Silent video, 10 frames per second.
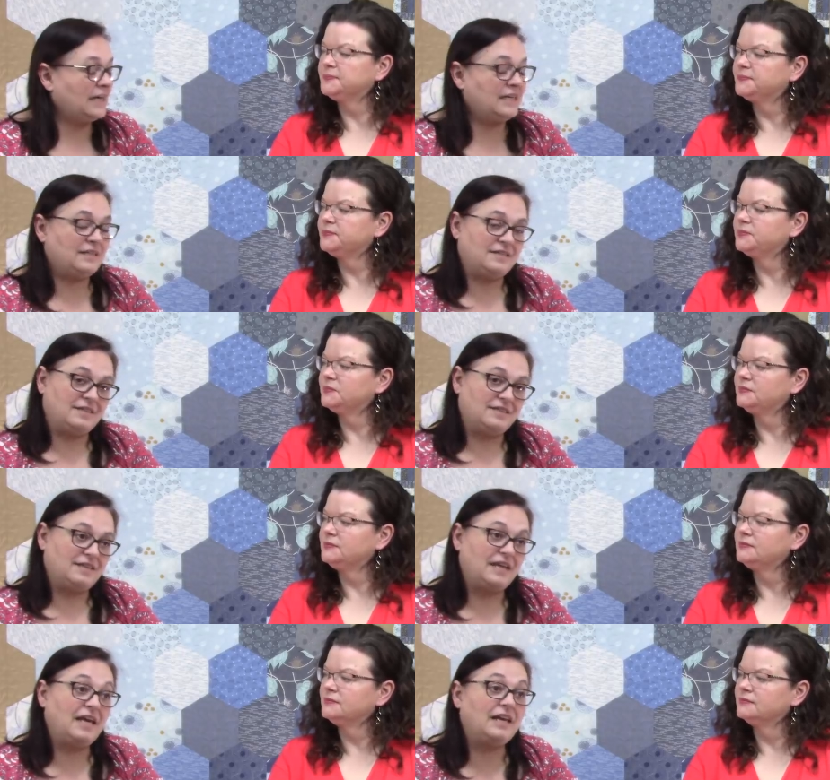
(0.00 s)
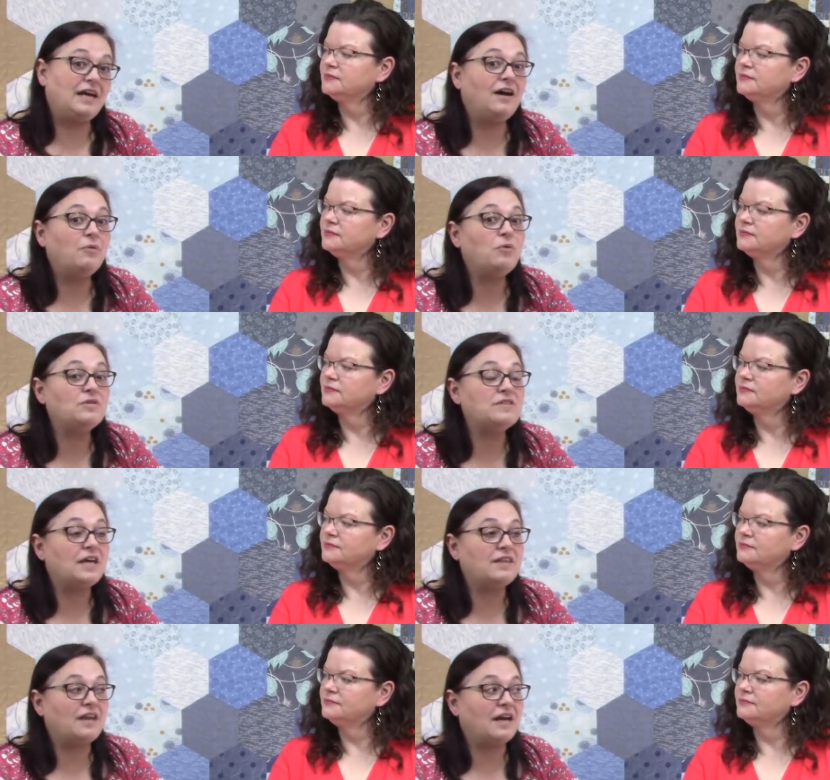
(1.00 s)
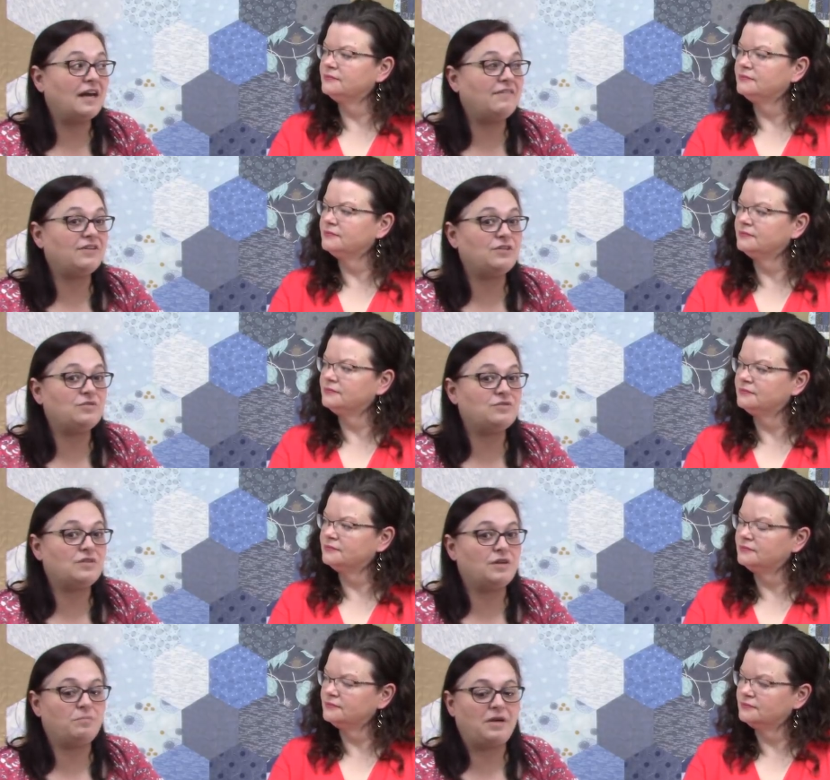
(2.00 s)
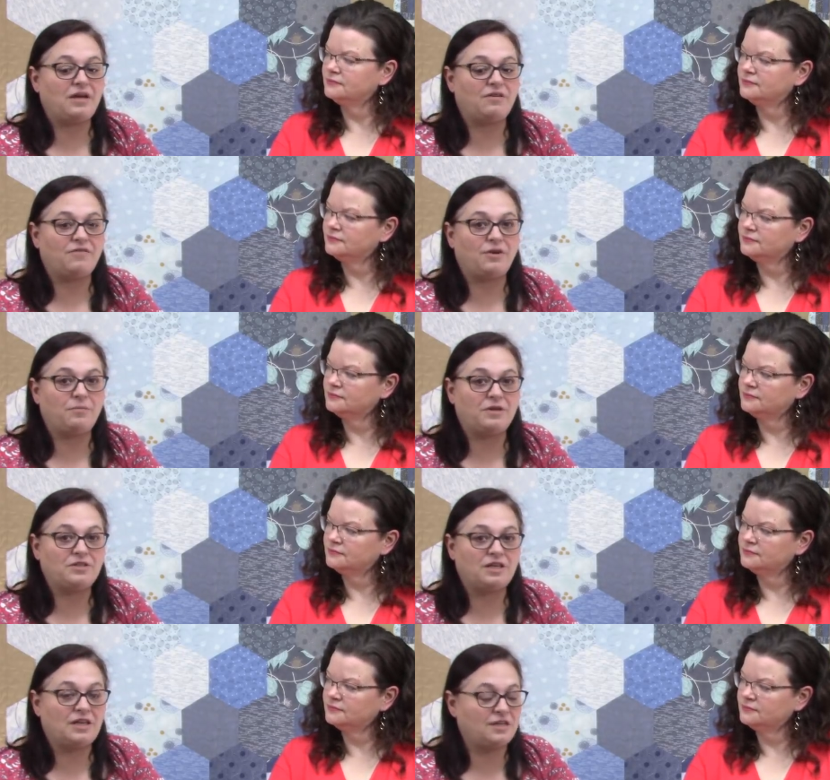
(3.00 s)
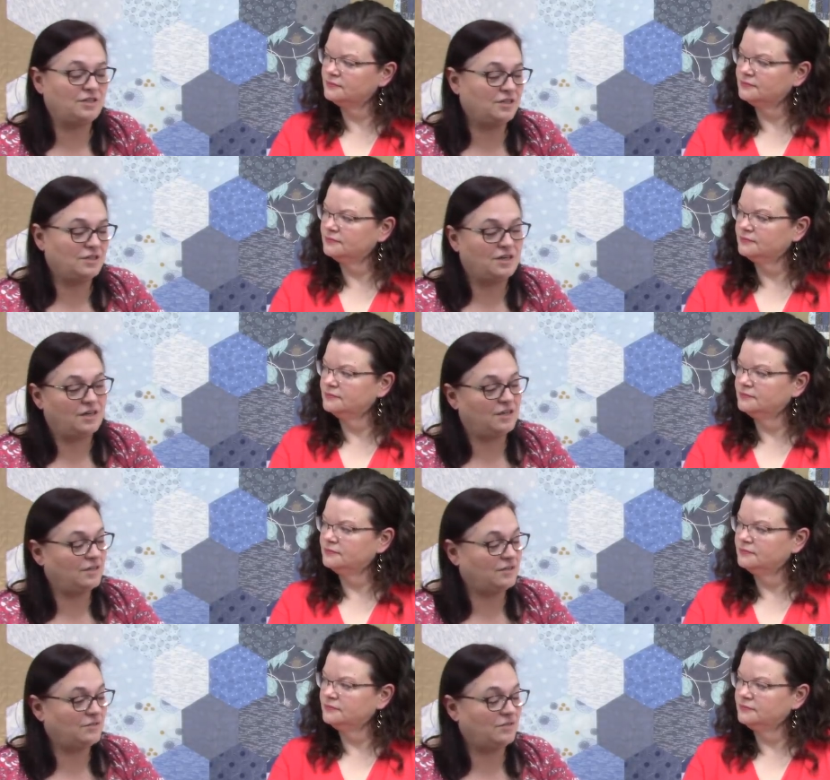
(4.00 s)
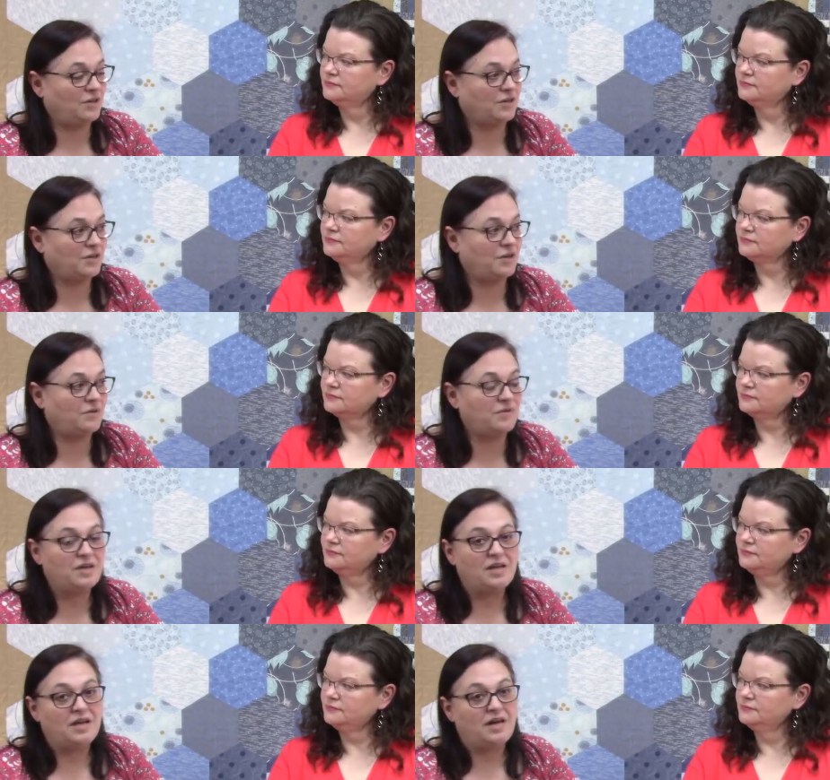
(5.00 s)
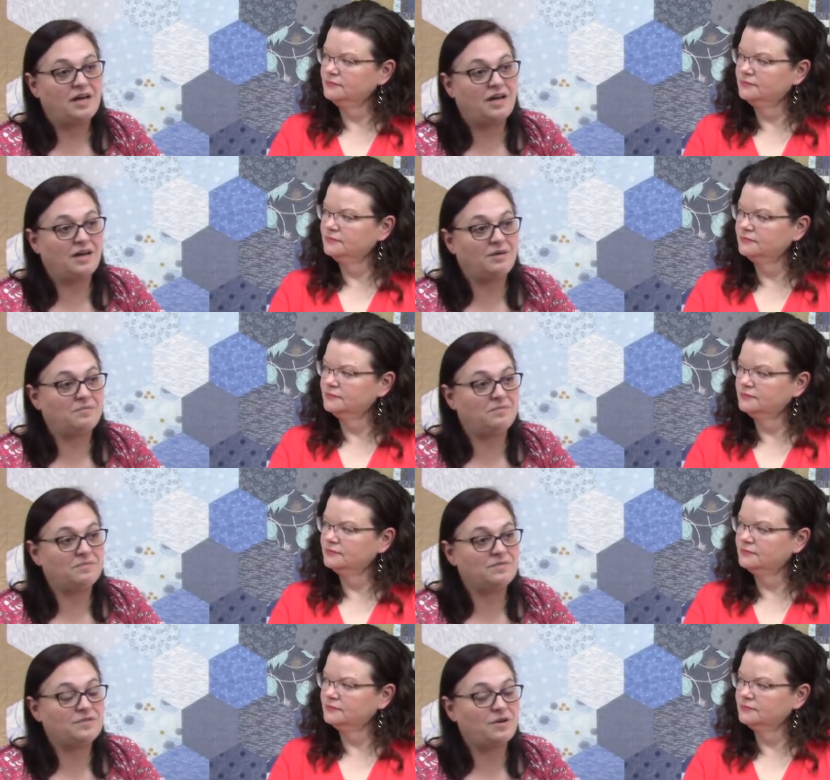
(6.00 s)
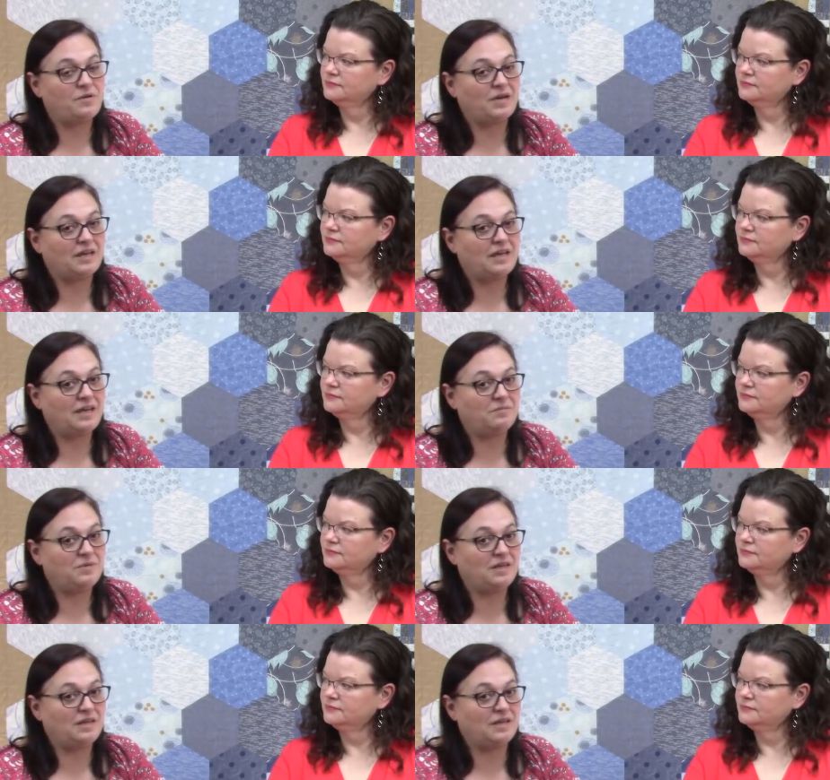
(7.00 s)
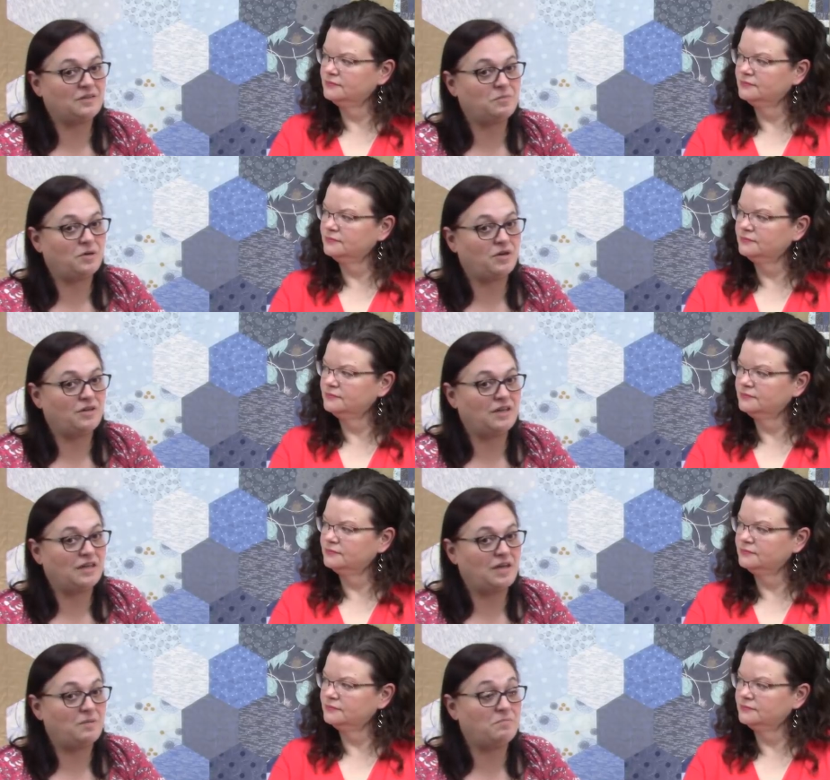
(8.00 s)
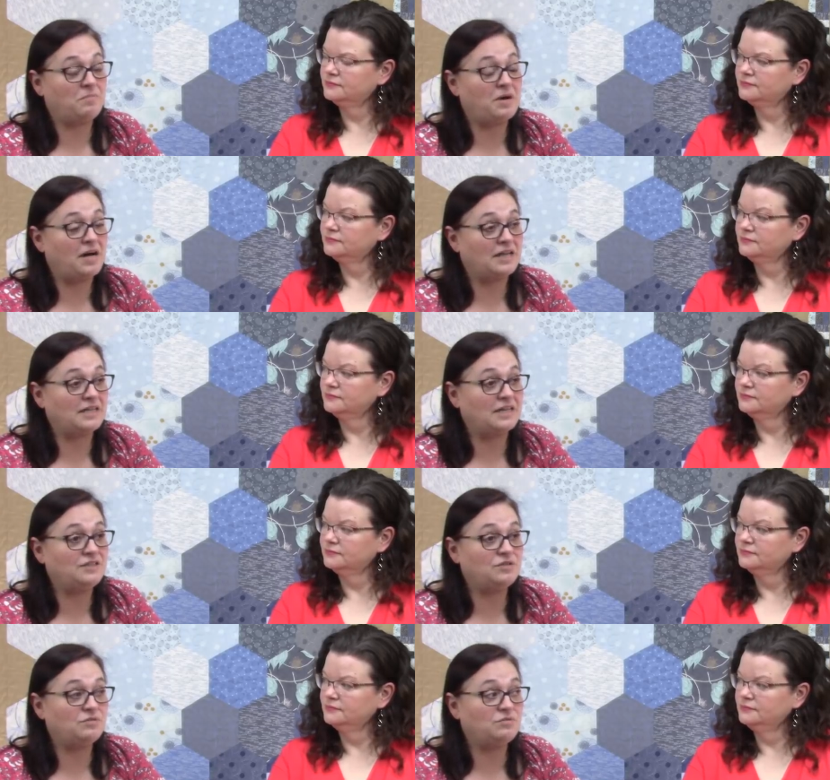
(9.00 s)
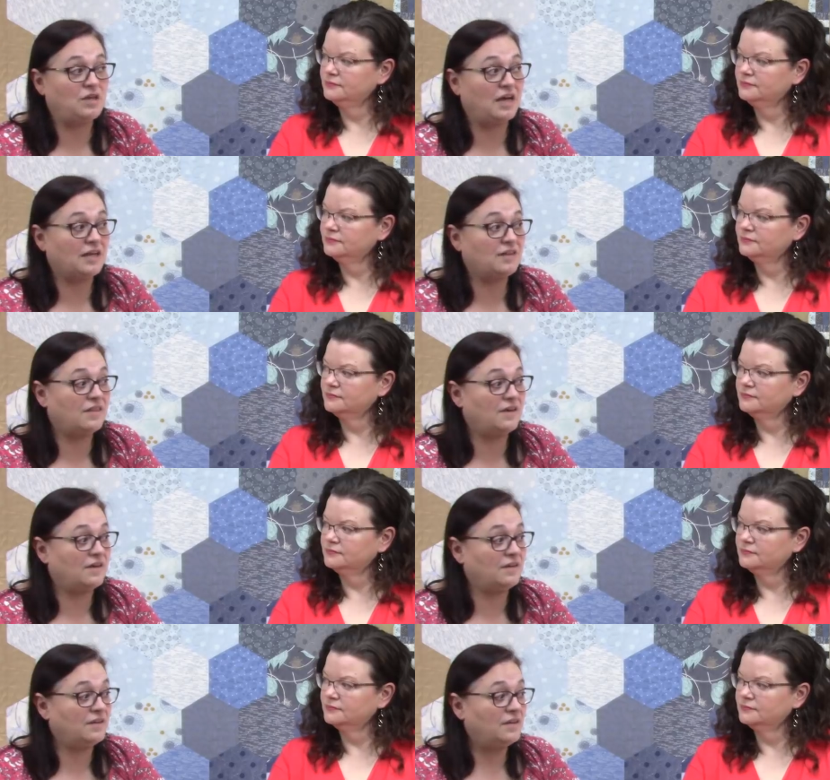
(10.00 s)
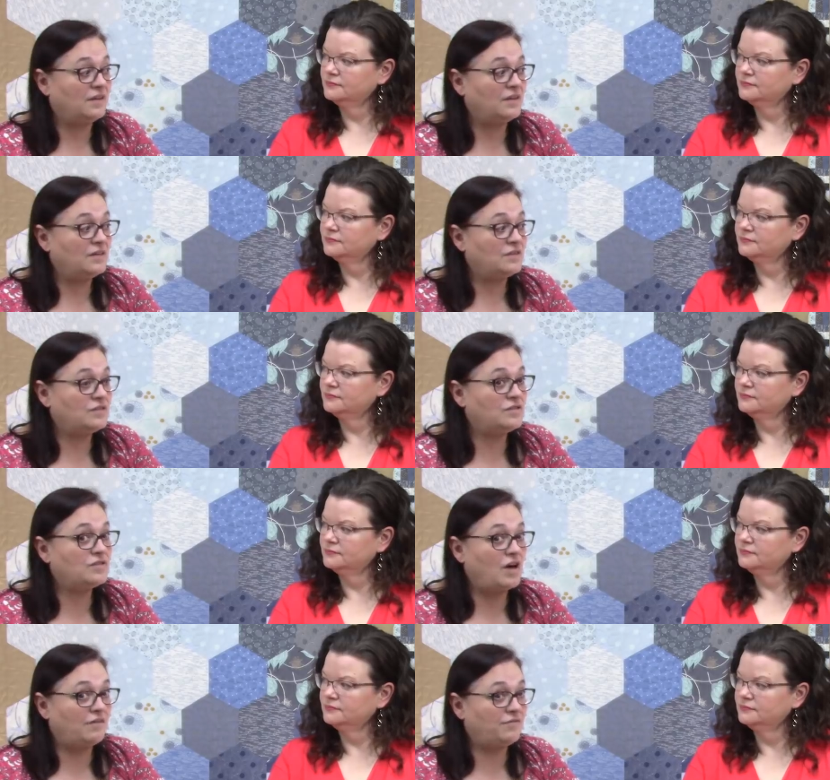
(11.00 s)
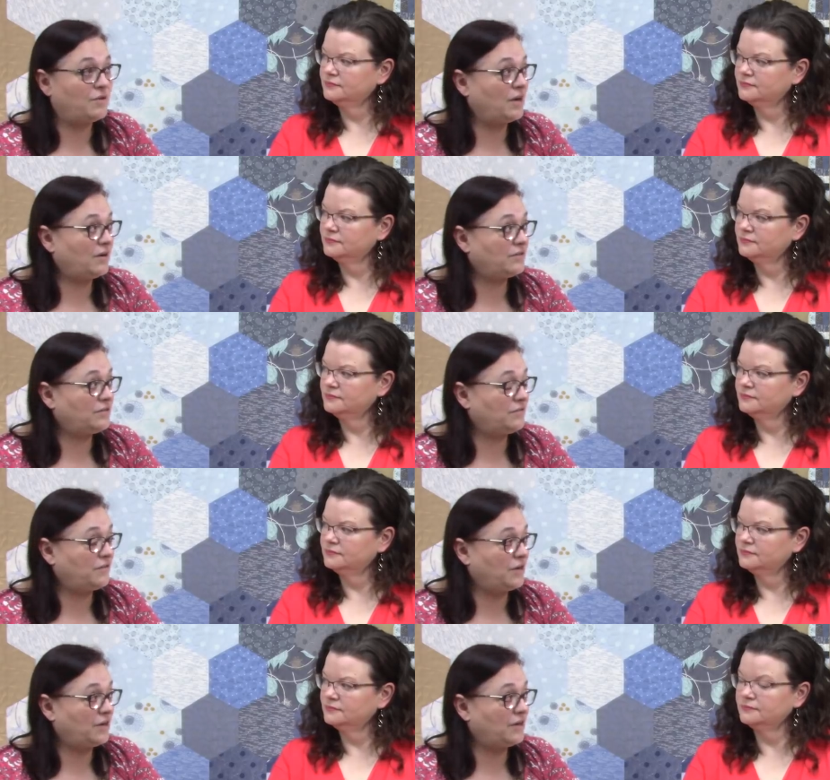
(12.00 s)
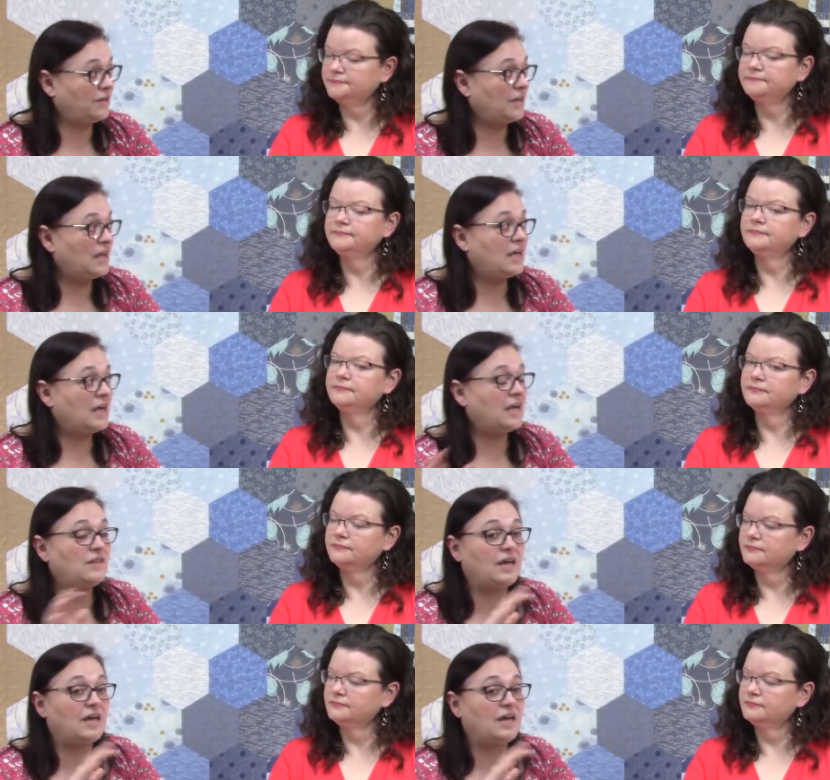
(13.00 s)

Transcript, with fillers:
Speaker 1: it isn't. And I will say that I haven't used the maker very much yet. I just got it not too long ago. Um, so I can't be an expert on that yet, but I do like the software so far mm-hmm. and